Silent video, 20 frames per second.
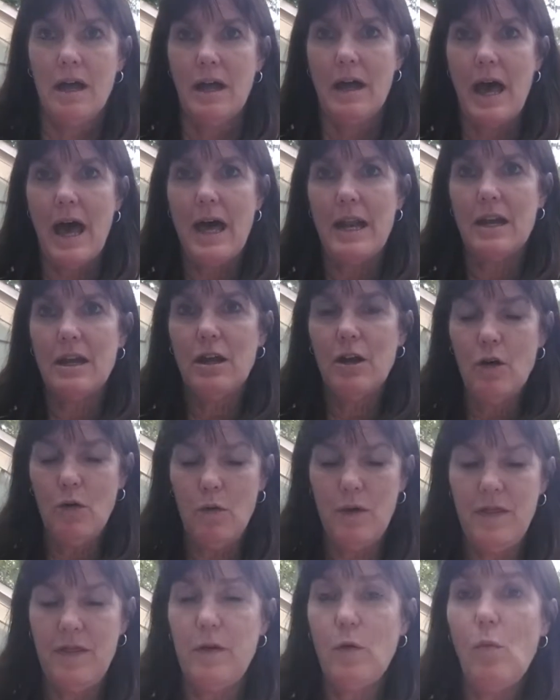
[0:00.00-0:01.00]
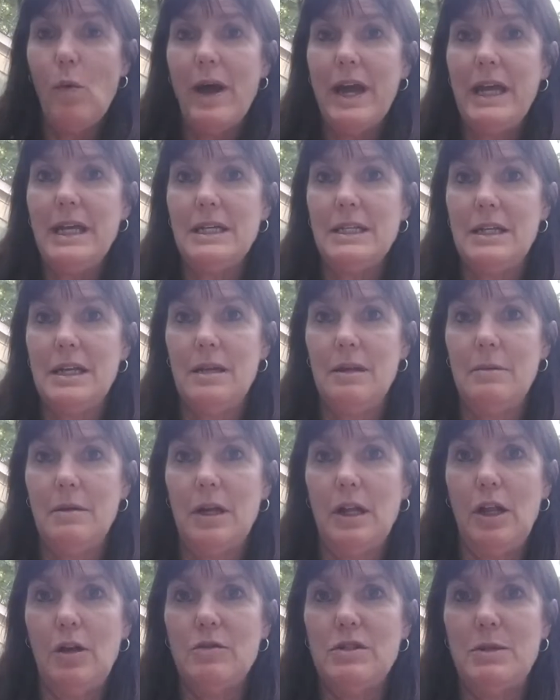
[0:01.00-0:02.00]
How'd it go with the white
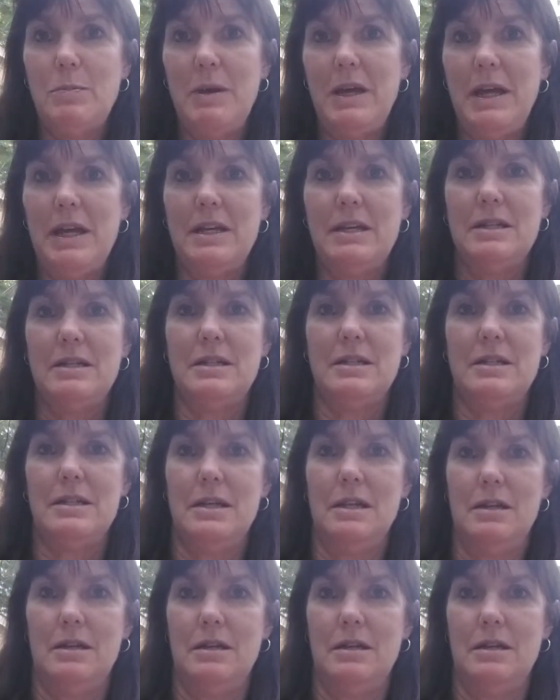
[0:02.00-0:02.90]
clothespins?